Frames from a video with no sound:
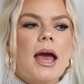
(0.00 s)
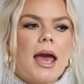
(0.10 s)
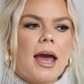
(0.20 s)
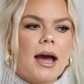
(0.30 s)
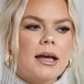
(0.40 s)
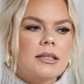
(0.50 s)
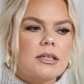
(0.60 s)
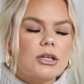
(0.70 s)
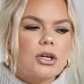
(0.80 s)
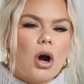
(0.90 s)
and
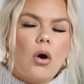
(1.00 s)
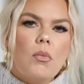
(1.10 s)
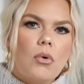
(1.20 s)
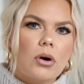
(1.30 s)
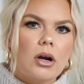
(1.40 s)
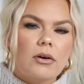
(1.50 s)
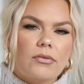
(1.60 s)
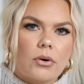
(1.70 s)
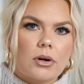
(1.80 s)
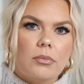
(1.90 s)
go more
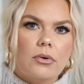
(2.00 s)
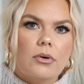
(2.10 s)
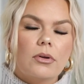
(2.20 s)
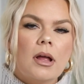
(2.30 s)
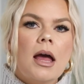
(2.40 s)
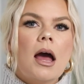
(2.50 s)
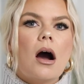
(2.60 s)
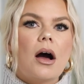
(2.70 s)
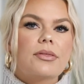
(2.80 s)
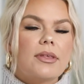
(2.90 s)
affordable
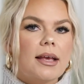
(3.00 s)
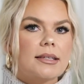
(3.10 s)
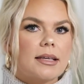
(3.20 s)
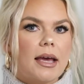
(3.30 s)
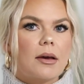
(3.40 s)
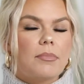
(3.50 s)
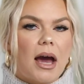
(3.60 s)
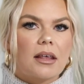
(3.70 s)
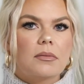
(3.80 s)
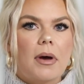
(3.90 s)
on things like
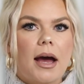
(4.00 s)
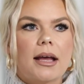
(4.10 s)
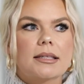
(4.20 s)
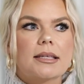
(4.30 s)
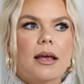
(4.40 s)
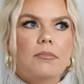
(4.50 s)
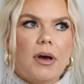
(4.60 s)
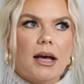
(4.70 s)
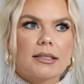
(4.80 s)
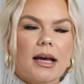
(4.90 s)
bath mats and
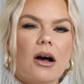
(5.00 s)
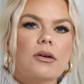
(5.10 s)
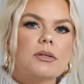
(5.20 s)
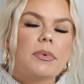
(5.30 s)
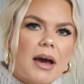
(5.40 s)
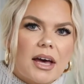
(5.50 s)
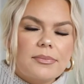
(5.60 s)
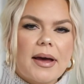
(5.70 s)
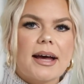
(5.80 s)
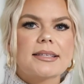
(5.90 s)
bath towels. Bath
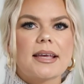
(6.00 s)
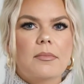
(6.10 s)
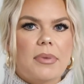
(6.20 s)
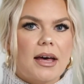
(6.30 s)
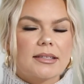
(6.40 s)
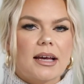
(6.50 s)
mats and bath